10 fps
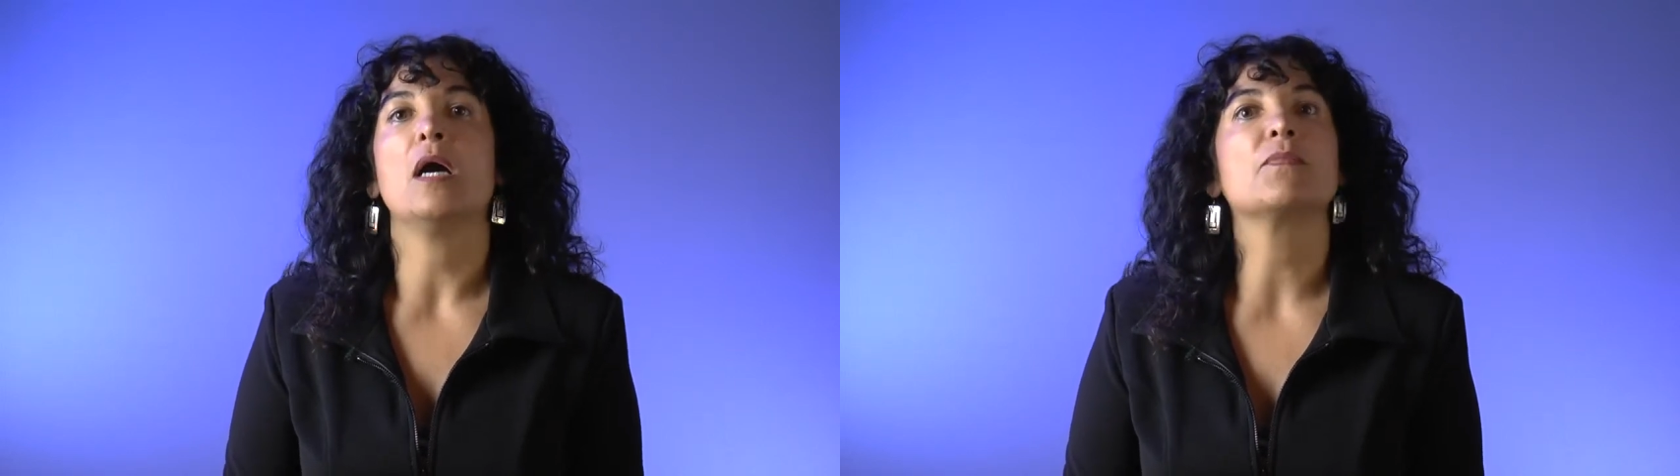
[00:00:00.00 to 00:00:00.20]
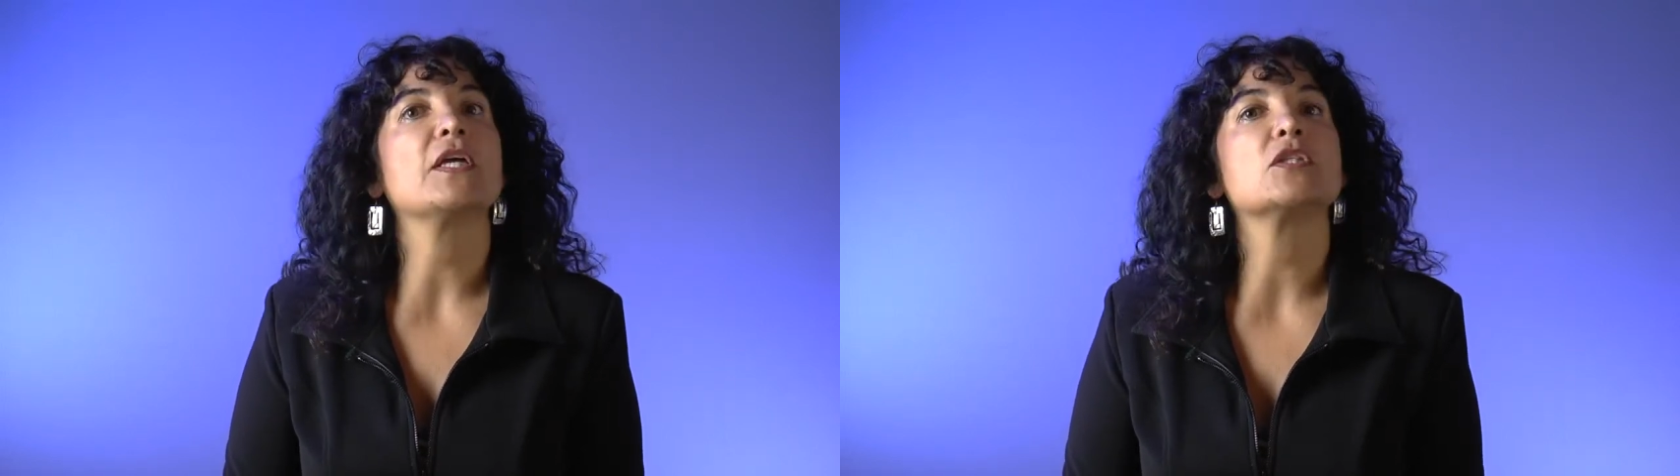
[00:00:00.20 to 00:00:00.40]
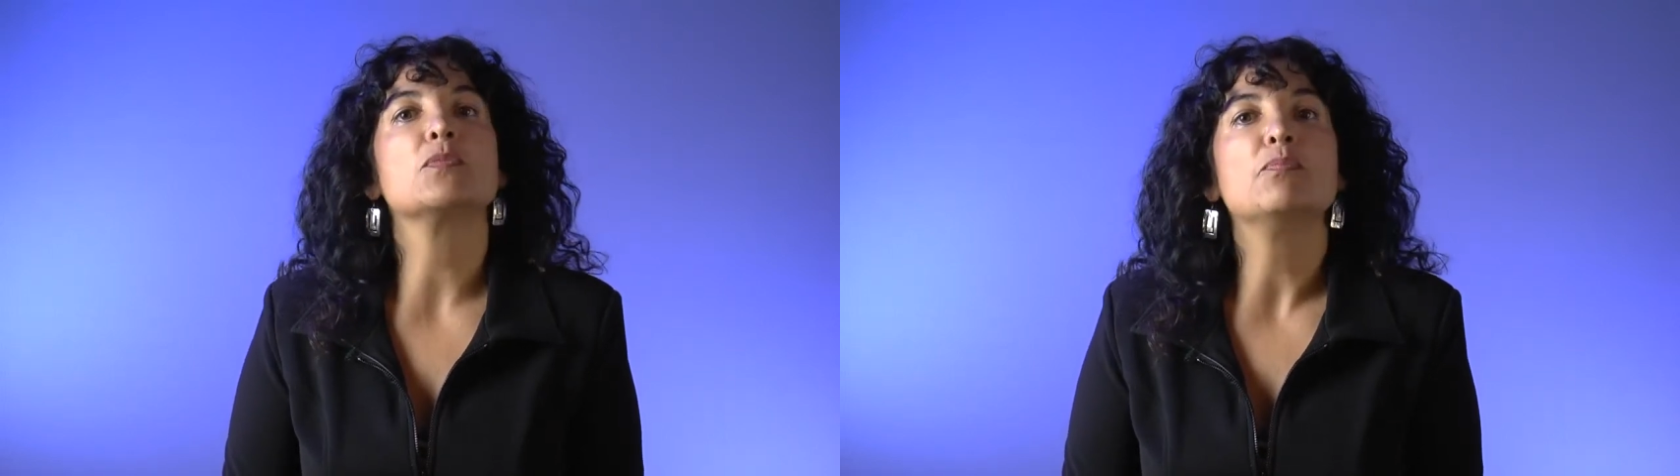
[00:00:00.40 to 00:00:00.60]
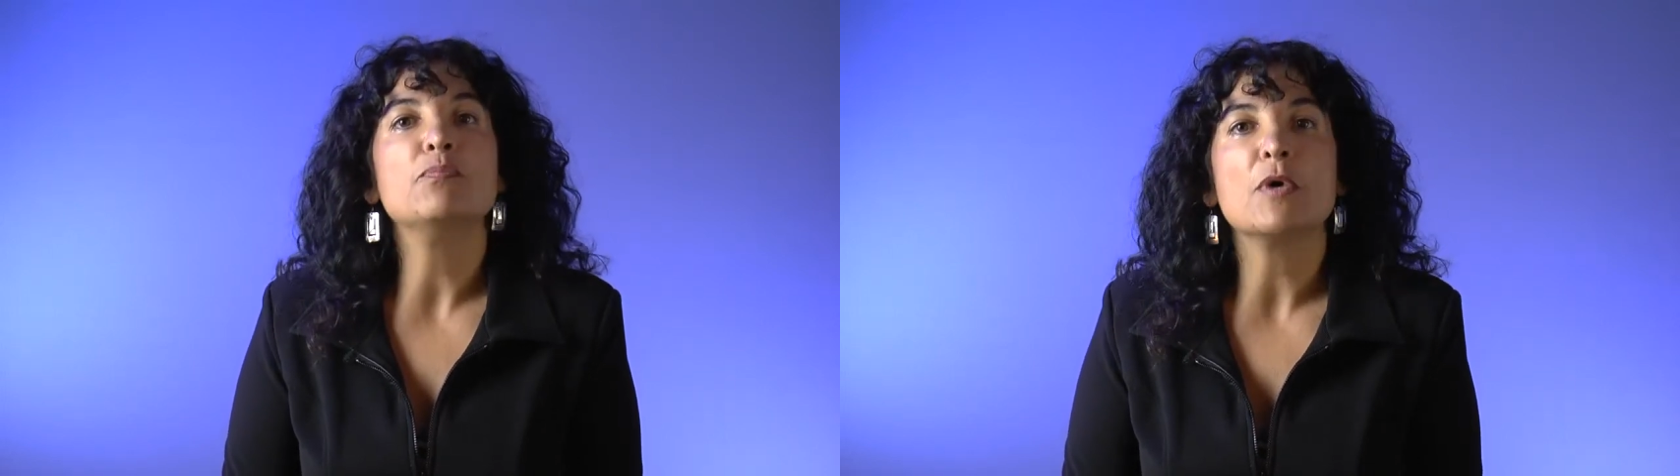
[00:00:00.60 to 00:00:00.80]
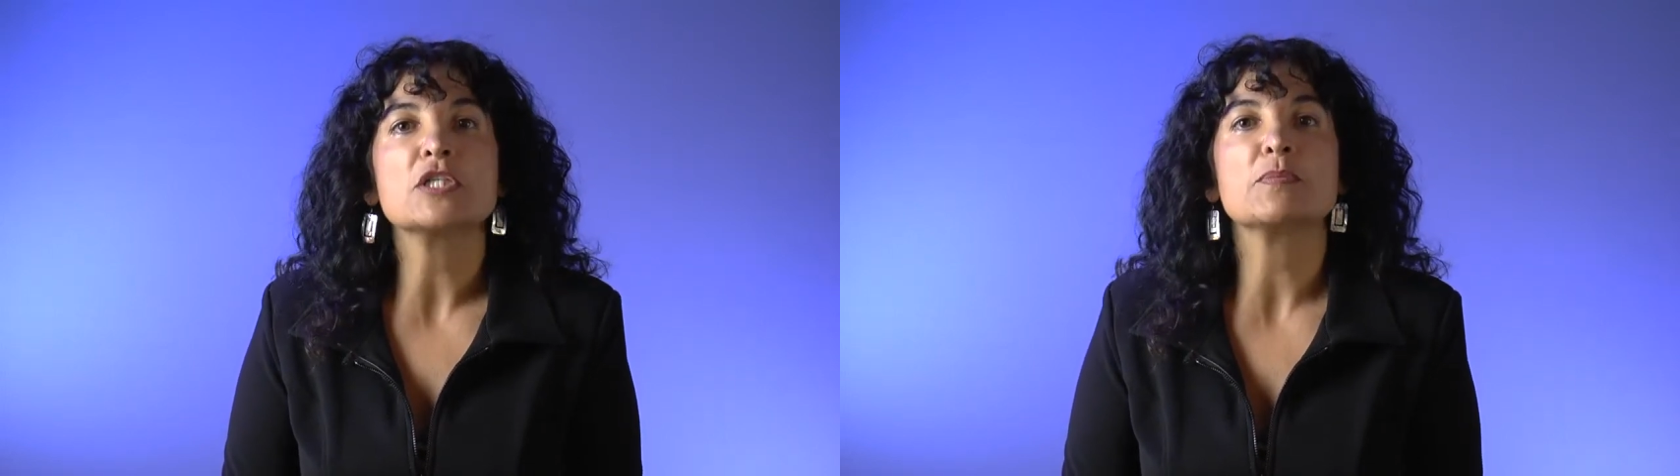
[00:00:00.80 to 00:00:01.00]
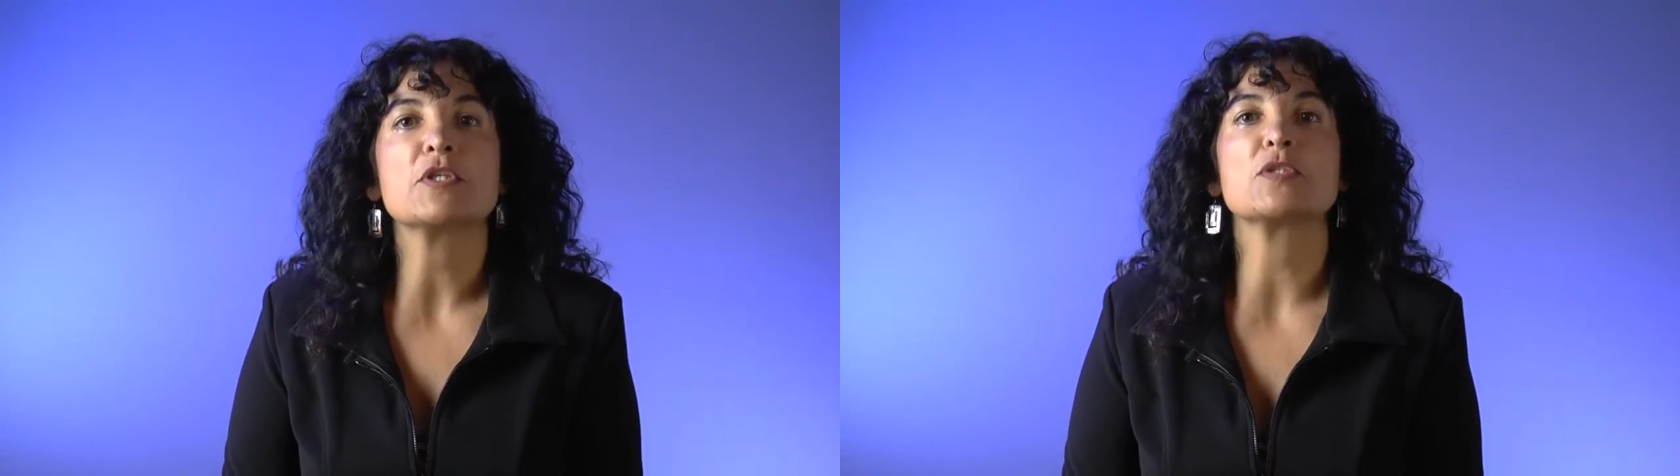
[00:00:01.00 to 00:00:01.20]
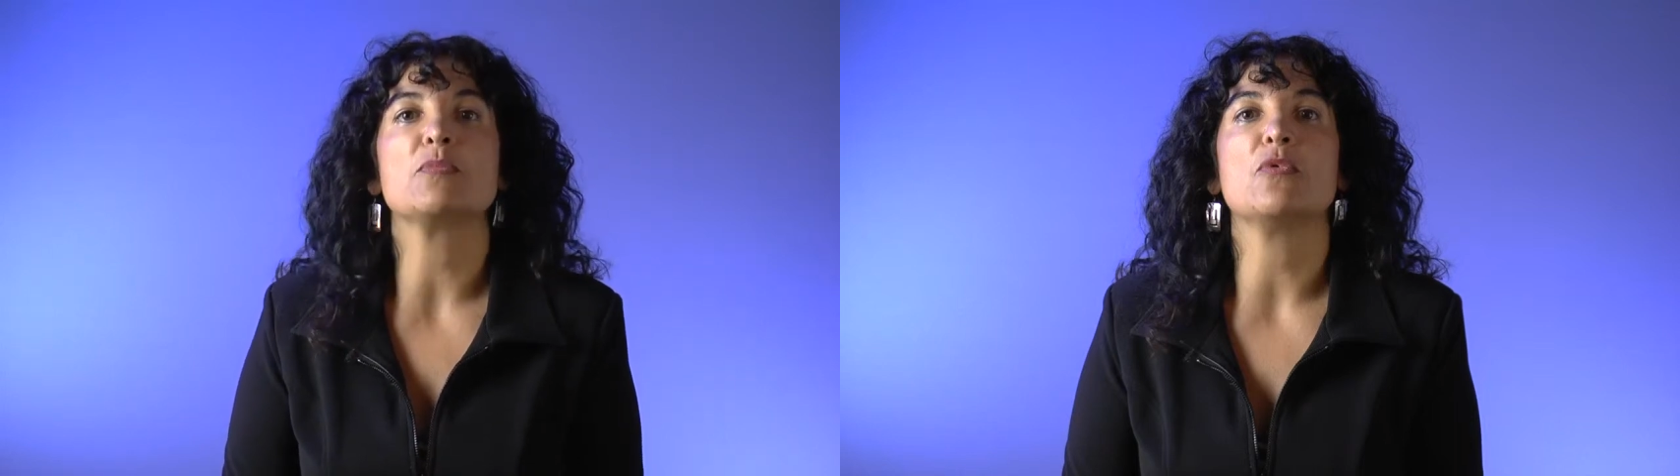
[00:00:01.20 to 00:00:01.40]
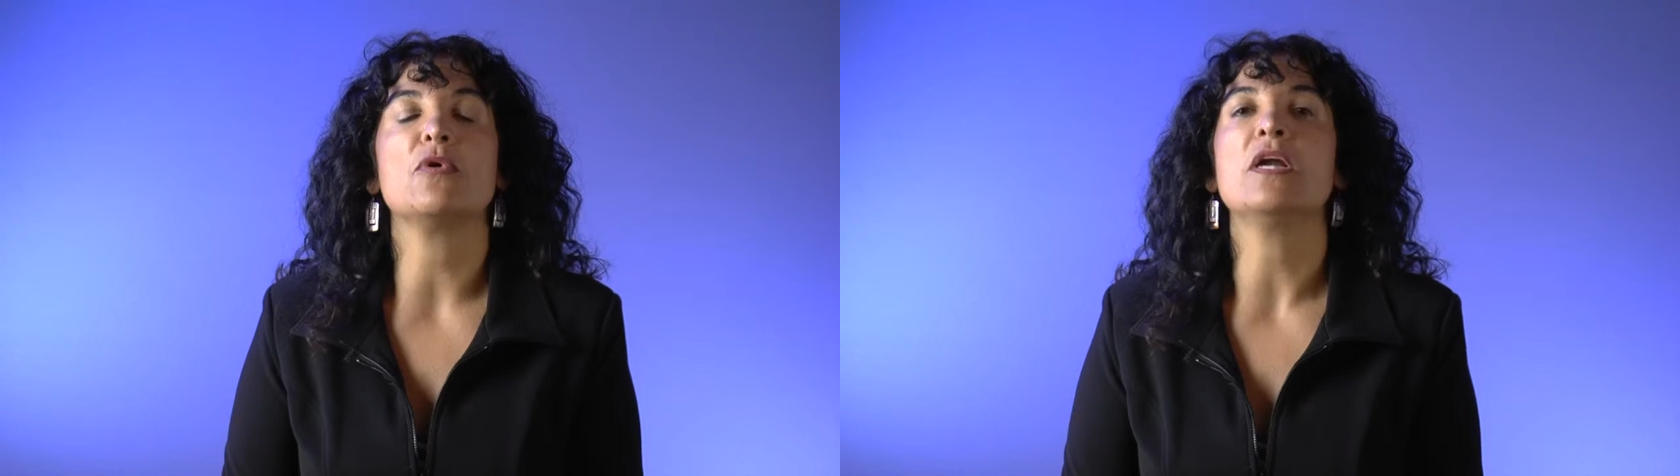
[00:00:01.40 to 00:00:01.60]
There's much, much
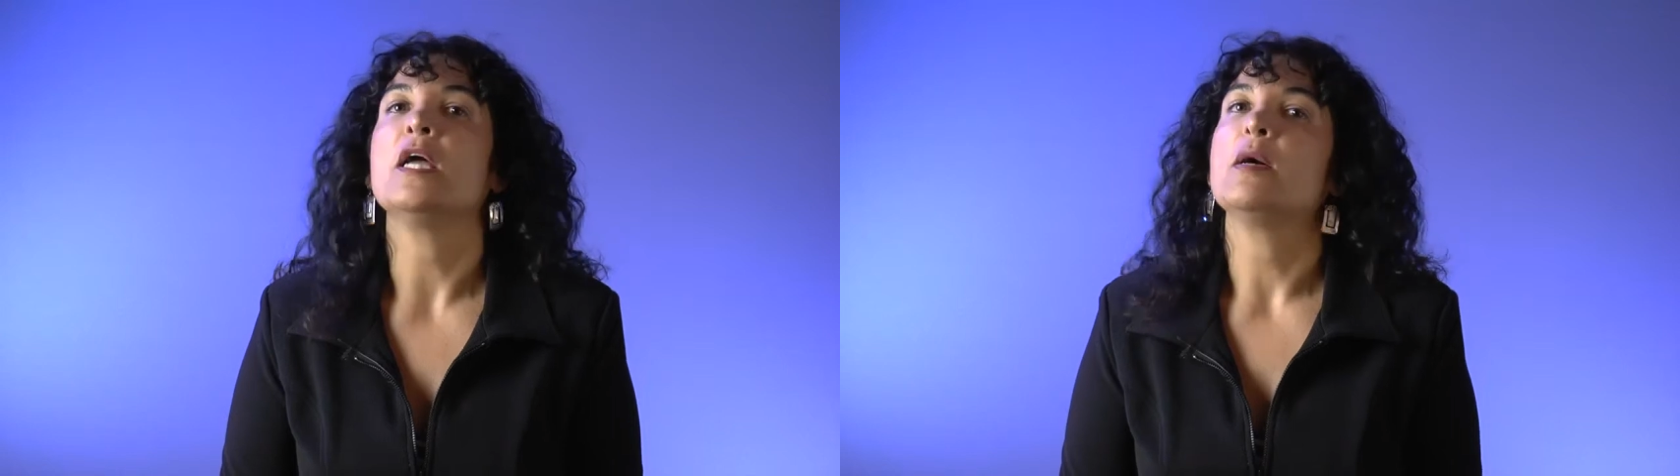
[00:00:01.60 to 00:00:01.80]
more,